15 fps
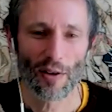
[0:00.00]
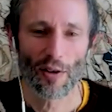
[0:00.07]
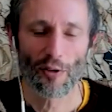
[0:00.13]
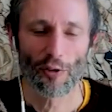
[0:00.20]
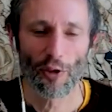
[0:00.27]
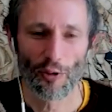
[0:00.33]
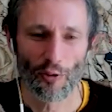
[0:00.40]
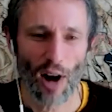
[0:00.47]

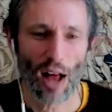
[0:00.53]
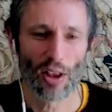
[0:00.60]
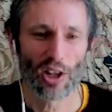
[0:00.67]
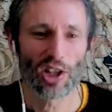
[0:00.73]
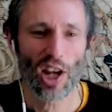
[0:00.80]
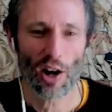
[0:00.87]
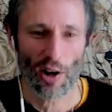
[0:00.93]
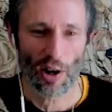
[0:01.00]
for
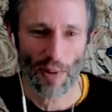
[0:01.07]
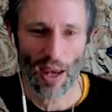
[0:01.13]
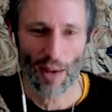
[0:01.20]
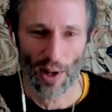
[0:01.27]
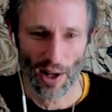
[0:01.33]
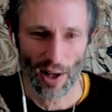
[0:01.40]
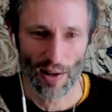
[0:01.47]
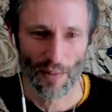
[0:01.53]
voluntary
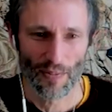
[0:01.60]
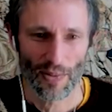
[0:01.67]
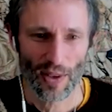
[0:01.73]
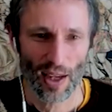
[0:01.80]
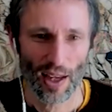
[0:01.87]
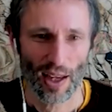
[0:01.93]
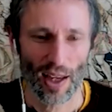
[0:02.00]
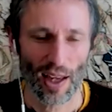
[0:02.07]
payment.
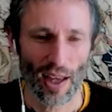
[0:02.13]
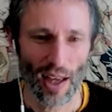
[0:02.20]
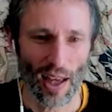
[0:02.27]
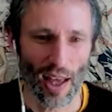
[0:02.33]
Yeah.